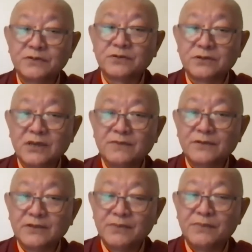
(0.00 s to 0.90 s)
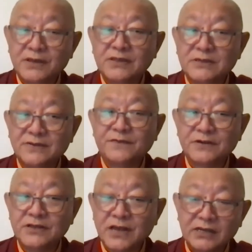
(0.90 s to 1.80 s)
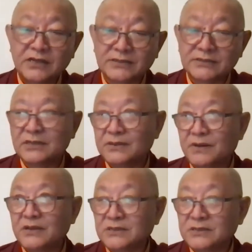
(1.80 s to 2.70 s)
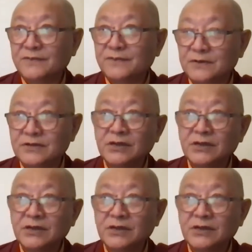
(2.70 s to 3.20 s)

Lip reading: So therefore, there are many different yanas and many different,